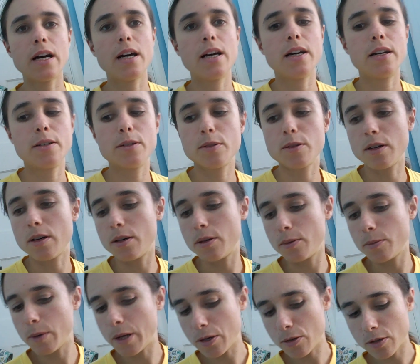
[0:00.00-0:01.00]
And
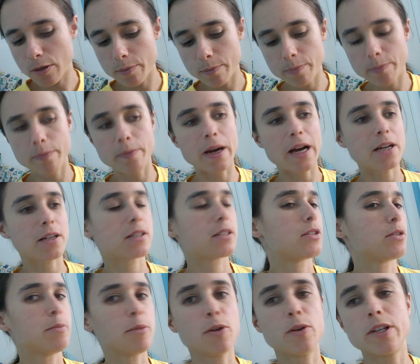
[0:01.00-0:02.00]
welcome back
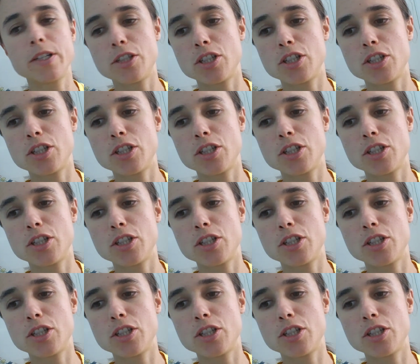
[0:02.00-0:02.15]
to my